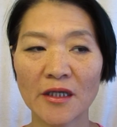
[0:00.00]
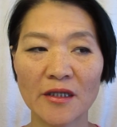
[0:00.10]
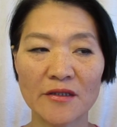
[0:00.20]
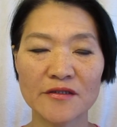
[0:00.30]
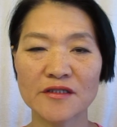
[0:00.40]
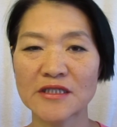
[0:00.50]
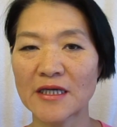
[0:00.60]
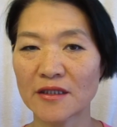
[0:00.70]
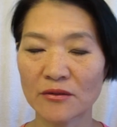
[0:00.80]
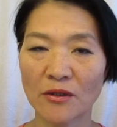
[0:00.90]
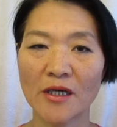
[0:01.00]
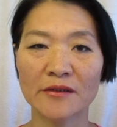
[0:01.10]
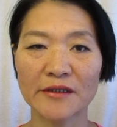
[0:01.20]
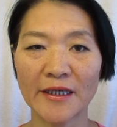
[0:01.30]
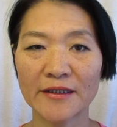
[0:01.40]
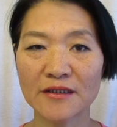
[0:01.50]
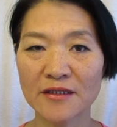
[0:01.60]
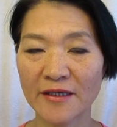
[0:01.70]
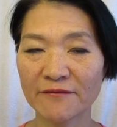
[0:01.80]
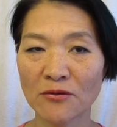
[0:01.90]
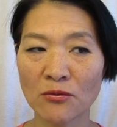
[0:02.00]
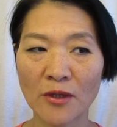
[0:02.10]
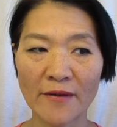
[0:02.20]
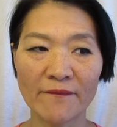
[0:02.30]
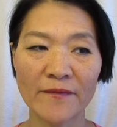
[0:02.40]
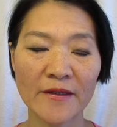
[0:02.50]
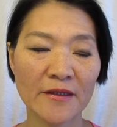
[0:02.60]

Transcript: uh, stuck around at level one